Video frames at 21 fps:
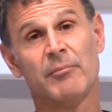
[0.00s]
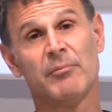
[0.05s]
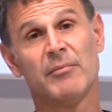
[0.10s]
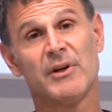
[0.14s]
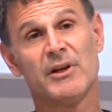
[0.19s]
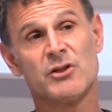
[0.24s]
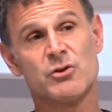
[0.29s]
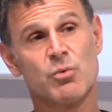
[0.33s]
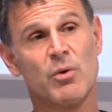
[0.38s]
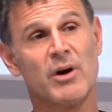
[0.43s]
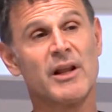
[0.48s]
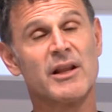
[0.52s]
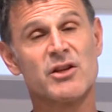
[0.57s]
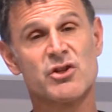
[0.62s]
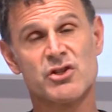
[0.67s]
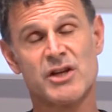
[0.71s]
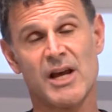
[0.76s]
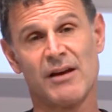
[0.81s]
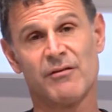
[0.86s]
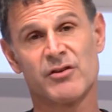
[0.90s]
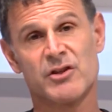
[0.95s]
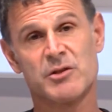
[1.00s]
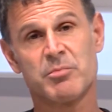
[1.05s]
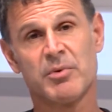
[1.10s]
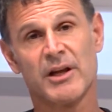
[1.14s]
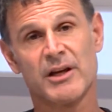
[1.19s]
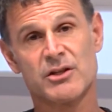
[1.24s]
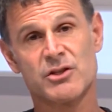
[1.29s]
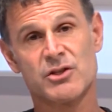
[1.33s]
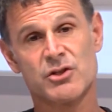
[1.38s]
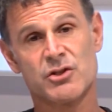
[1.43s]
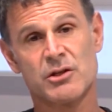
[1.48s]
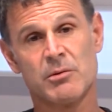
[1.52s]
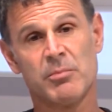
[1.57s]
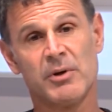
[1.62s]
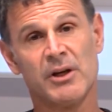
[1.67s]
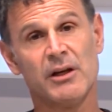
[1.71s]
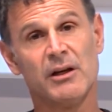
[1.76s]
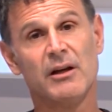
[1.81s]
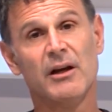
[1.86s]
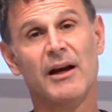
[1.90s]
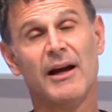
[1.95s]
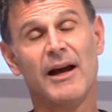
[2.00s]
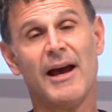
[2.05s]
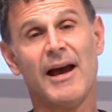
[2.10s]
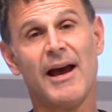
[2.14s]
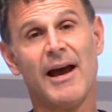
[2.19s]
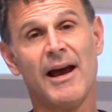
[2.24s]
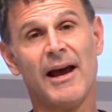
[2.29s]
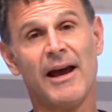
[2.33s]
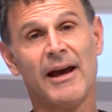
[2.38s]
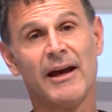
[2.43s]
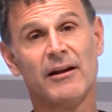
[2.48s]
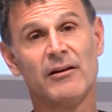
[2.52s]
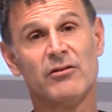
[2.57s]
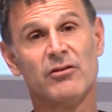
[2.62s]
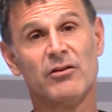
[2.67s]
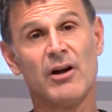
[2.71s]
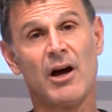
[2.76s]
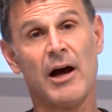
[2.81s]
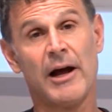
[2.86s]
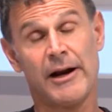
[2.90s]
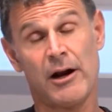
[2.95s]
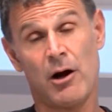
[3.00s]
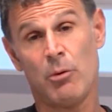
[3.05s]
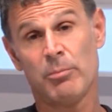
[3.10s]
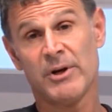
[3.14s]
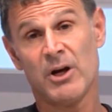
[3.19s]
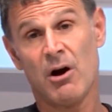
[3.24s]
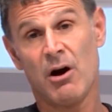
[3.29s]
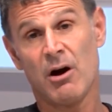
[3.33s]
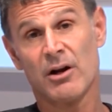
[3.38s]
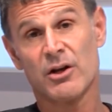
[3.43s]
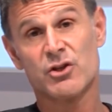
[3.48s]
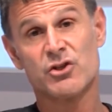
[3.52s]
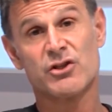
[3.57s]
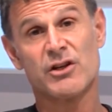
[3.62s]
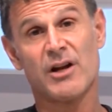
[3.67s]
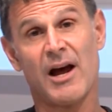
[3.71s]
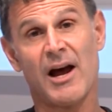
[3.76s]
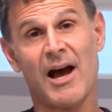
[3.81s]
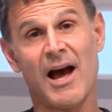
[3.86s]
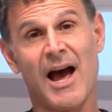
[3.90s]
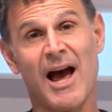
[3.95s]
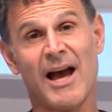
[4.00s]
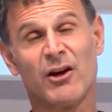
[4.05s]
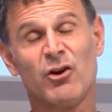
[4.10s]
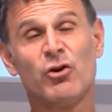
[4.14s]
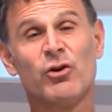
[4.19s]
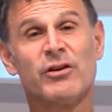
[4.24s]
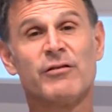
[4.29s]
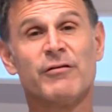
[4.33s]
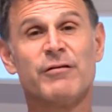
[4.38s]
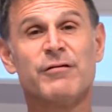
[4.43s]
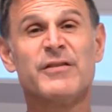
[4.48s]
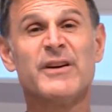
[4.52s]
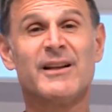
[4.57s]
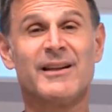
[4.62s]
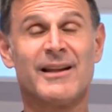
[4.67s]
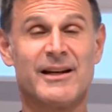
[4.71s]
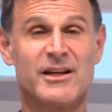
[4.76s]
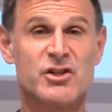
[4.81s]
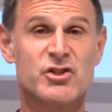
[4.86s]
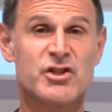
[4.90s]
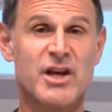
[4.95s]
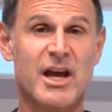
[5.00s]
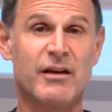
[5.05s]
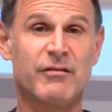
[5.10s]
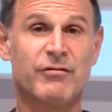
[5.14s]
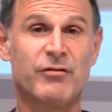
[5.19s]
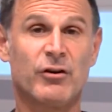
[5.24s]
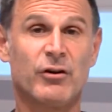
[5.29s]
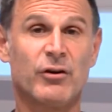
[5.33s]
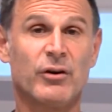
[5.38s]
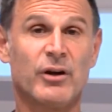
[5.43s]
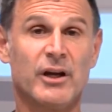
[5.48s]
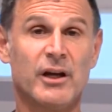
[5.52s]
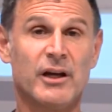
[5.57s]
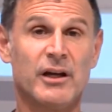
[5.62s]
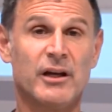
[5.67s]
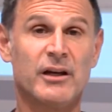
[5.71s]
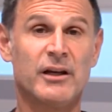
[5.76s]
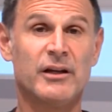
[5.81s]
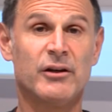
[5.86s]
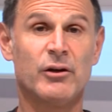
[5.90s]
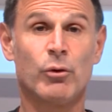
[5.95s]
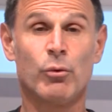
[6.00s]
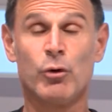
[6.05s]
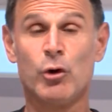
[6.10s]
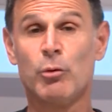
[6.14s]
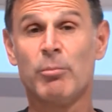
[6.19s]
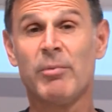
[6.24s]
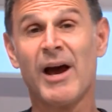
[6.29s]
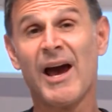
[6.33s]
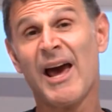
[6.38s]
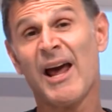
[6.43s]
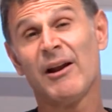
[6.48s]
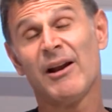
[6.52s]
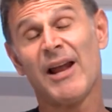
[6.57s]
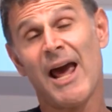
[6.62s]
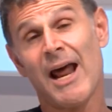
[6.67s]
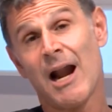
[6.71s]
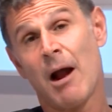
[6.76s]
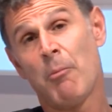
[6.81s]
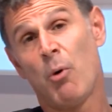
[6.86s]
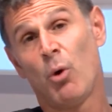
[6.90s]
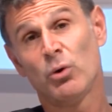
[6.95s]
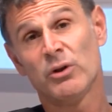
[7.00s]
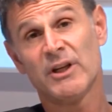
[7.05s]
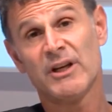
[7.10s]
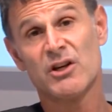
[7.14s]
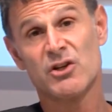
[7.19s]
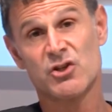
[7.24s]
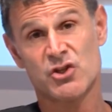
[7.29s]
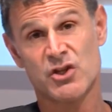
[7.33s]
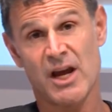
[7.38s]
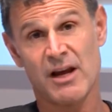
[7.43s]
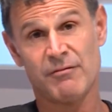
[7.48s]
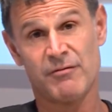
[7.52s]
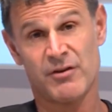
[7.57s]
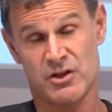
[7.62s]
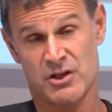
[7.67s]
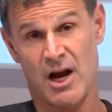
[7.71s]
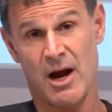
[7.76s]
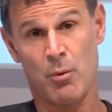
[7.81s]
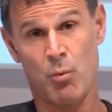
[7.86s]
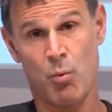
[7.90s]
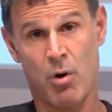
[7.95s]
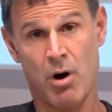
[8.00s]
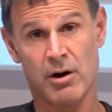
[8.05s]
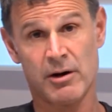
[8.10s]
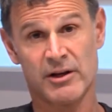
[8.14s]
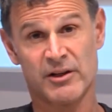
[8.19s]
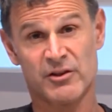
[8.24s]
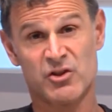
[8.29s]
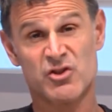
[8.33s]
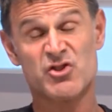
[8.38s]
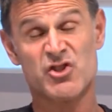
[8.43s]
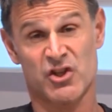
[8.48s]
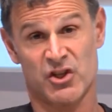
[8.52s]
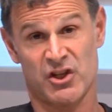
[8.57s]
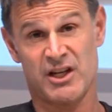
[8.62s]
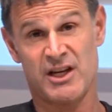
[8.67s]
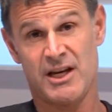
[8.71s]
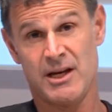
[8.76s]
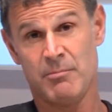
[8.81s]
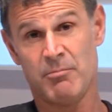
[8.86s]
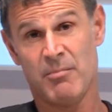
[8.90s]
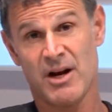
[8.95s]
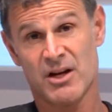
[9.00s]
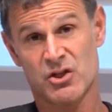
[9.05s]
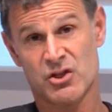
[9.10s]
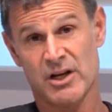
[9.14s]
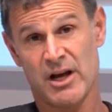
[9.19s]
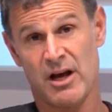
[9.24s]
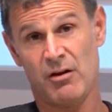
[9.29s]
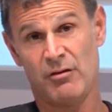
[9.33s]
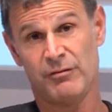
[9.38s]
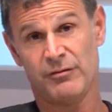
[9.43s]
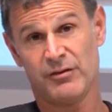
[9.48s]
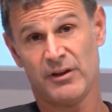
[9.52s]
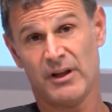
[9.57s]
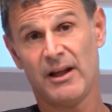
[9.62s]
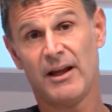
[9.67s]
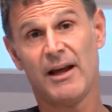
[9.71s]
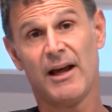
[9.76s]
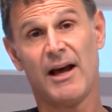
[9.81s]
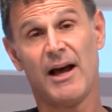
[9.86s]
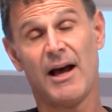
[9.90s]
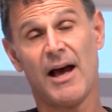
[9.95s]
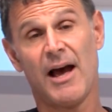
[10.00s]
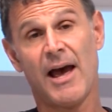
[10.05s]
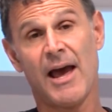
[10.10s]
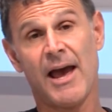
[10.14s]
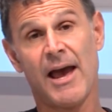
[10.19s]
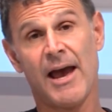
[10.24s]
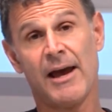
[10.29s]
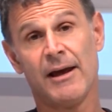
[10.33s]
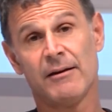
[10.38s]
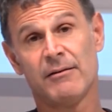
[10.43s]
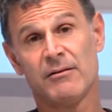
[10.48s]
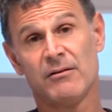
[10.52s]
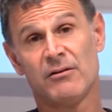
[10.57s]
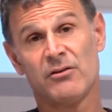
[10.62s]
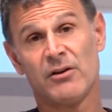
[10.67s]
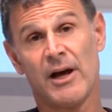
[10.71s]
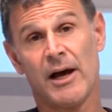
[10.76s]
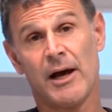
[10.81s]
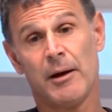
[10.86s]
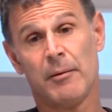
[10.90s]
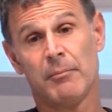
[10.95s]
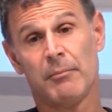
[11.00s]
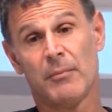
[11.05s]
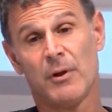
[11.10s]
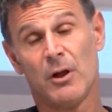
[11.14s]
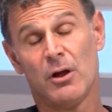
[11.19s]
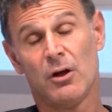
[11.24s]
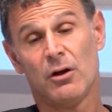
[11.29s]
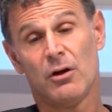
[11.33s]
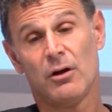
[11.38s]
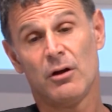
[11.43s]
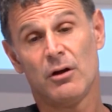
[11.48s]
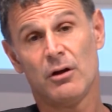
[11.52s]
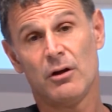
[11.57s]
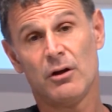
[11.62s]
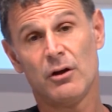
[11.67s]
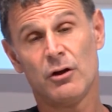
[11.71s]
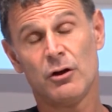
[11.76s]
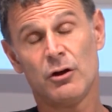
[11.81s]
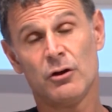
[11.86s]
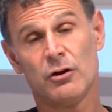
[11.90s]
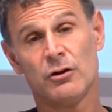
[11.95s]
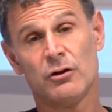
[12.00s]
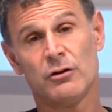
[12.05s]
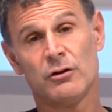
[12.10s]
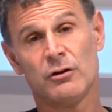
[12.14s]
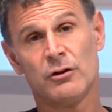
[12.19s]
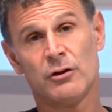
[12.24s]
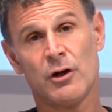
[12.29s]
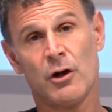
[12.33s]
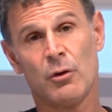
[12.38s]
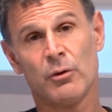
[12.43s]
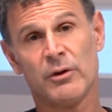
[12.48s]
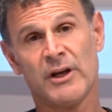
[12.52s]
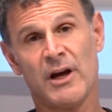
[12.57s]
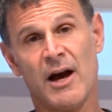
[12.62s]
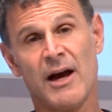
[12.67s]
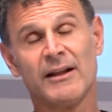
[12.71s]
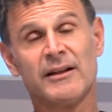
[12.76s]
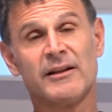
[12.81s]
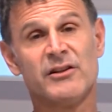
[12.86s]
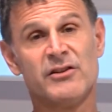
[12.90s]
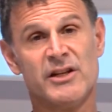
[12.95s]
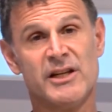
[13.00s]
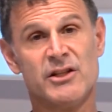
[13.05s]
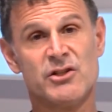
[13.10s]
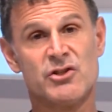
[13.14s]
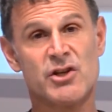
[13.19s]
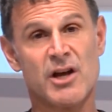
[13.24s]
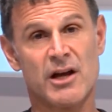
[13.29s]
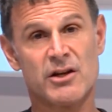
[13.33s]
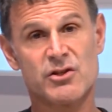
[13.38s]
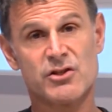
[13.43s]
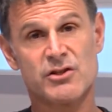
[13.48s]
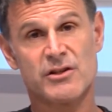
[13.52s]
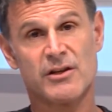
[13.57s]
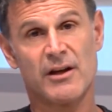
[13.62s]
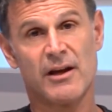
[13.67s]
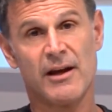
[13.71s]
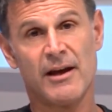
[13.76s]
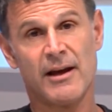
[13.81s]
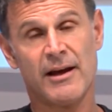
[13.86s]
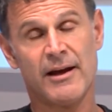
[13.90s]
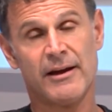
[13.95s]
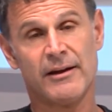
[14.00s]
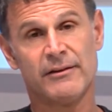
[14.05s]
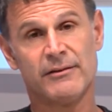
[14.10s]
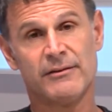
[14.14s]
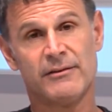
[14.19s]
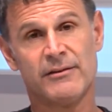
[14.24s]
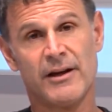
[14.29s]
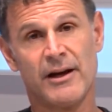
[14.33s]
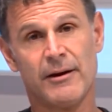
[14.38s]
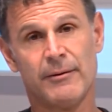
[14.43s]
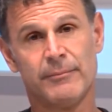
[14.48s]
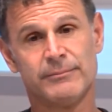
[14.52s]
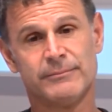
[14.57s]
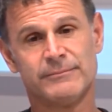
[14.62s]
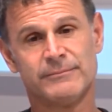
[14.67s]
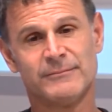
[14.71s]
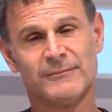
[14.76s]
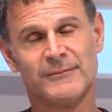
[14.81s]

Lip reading: is one of the safest places to be. And I'll be honest, I couldn't feel any safer in Aruba. And I'm only as safe as I wanted to keep myself. And, the island needs us. And, I